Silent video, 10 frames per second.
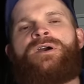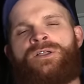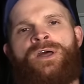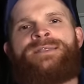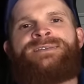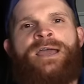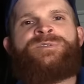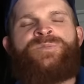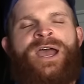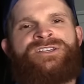A lot of
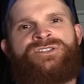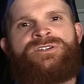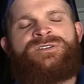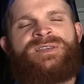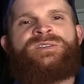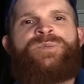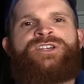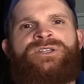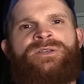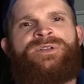times passengers
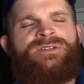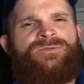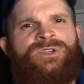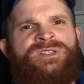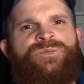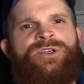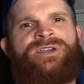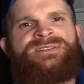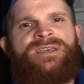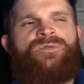especially will
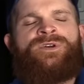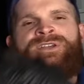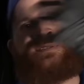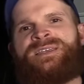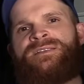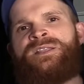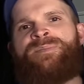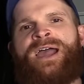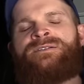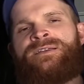experience it when they're sitting in the
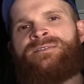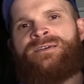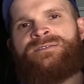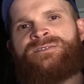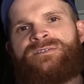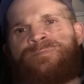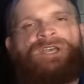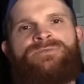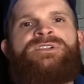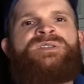back like this.
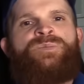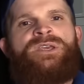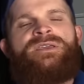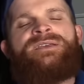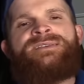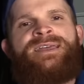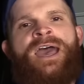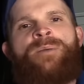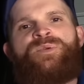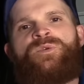Generally speaking, it's going to
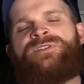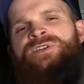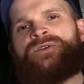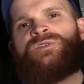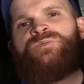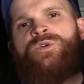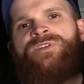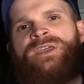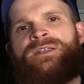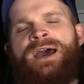happen when the vehicle's
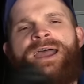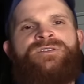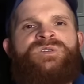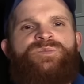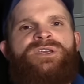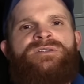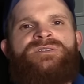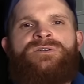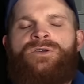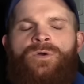moving at higher
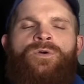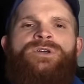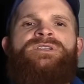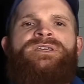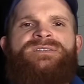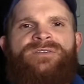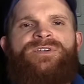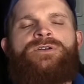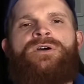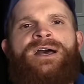speeds, or at least the
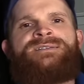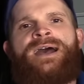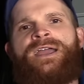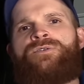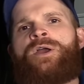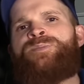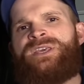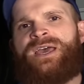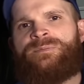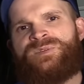vehicle has higher R
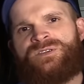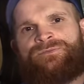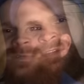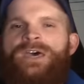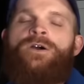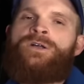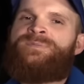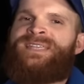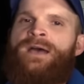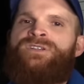P Ms. That all
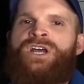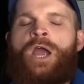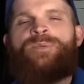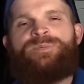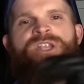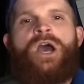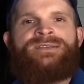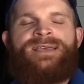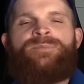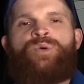comes down to carbon
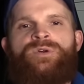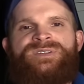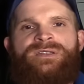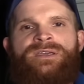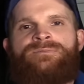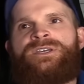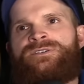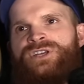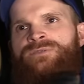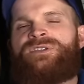monoxide poisoning.
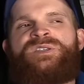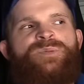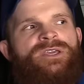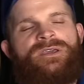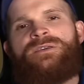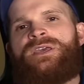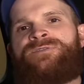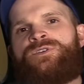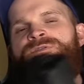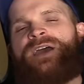Generally speaking,
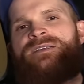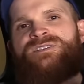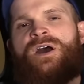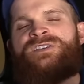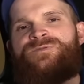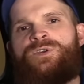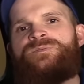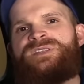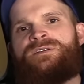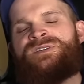if you've got exhaust
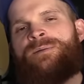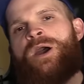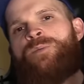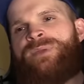fumes that are somehow